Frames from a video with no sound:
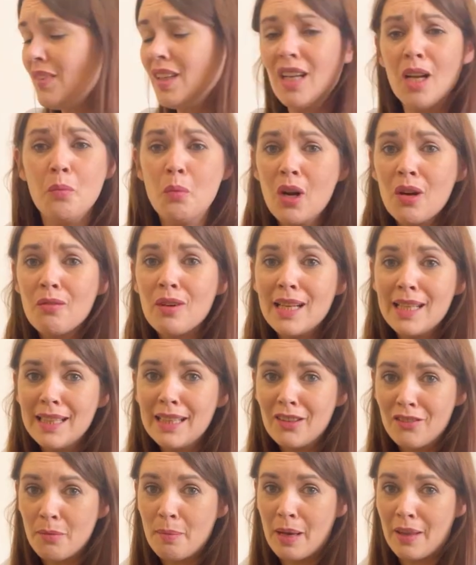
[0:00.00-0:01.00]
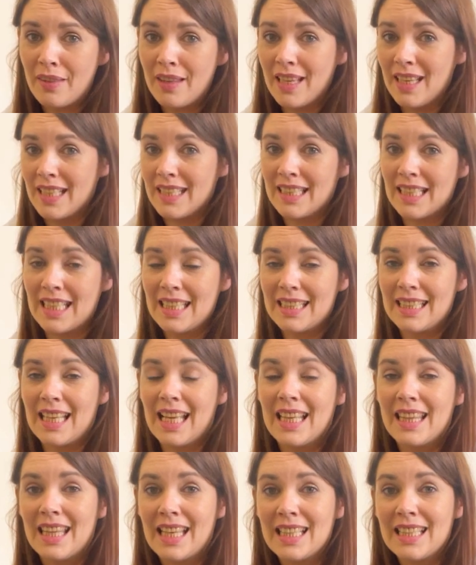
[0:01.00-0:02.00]
What I really love about these is
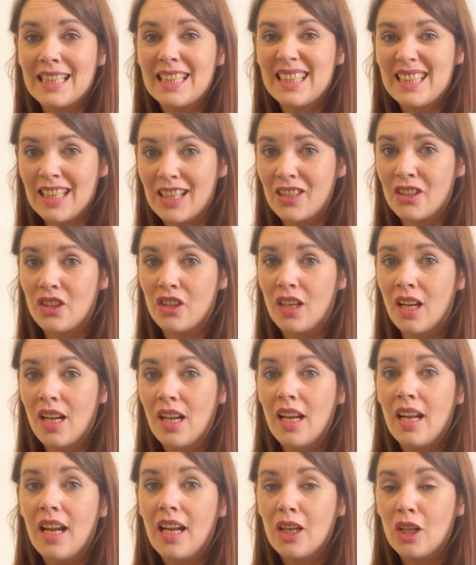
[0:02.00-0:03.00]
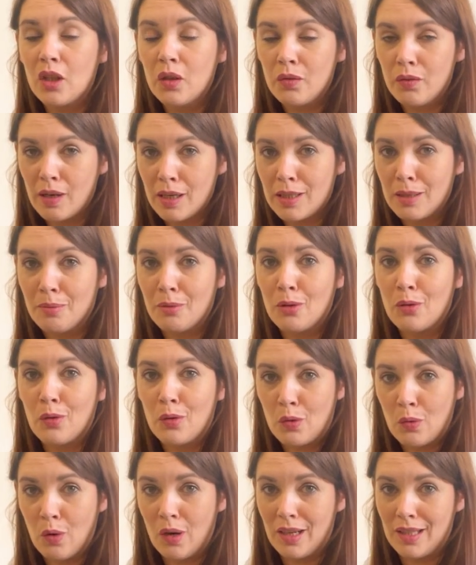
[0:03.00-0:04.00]
that they're such incredible
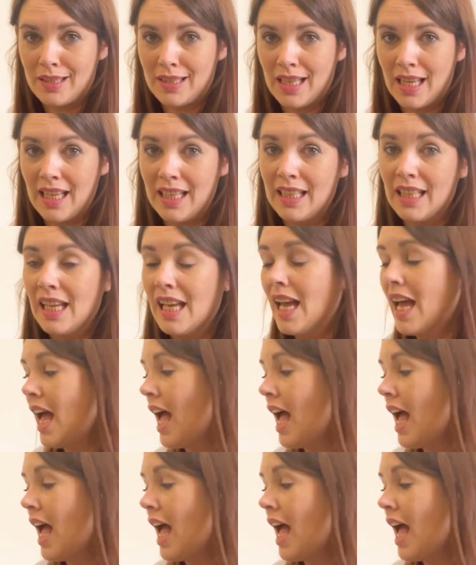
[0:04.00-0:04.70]
quality.